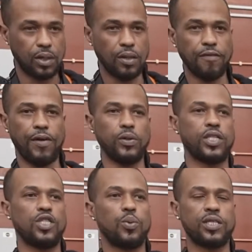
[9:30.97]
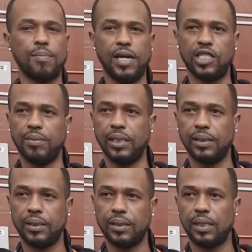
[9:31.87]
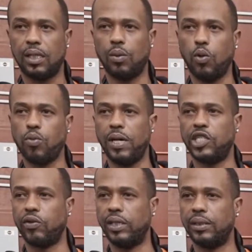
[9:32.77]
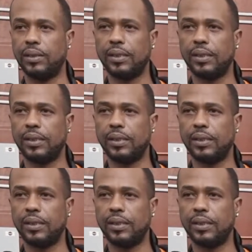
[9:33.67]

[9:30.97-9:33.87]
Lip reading: Not the voltage, what's the measurement? What are we measuring?